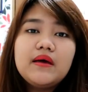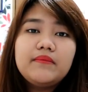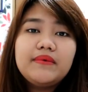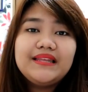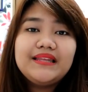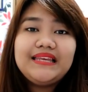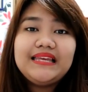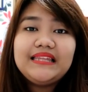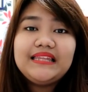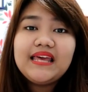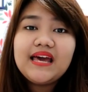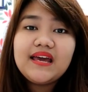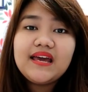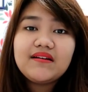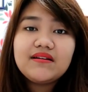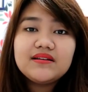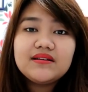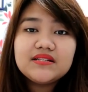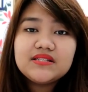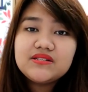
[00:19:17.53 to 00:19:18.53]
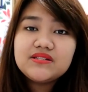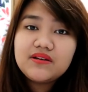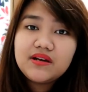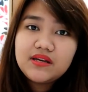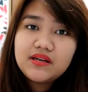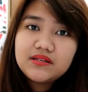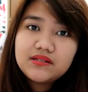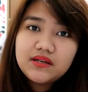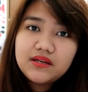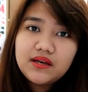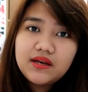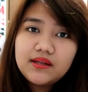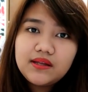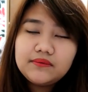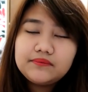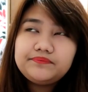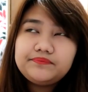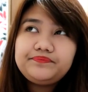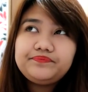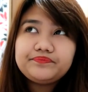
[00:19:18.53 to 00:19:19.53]
my DTI
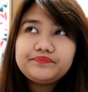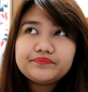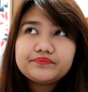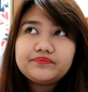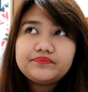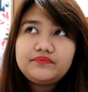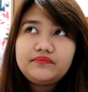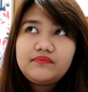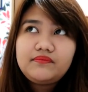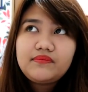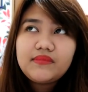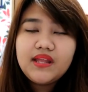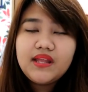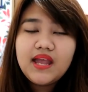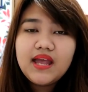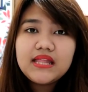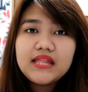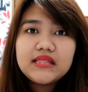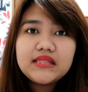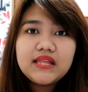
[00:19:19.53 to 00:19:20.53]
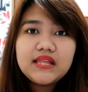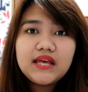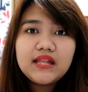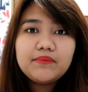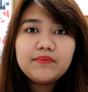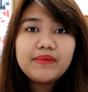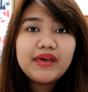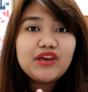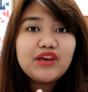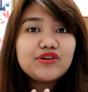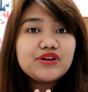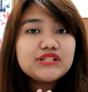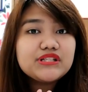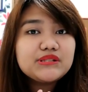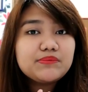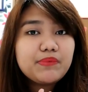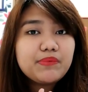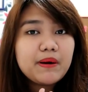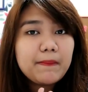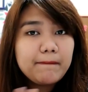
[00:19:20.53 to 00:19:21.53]
registration and then
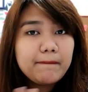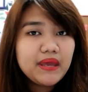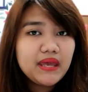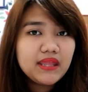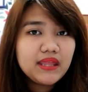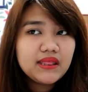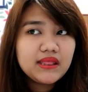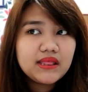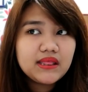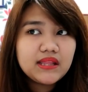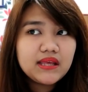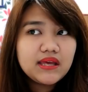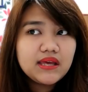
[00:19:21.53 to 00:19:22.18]
mayor's permit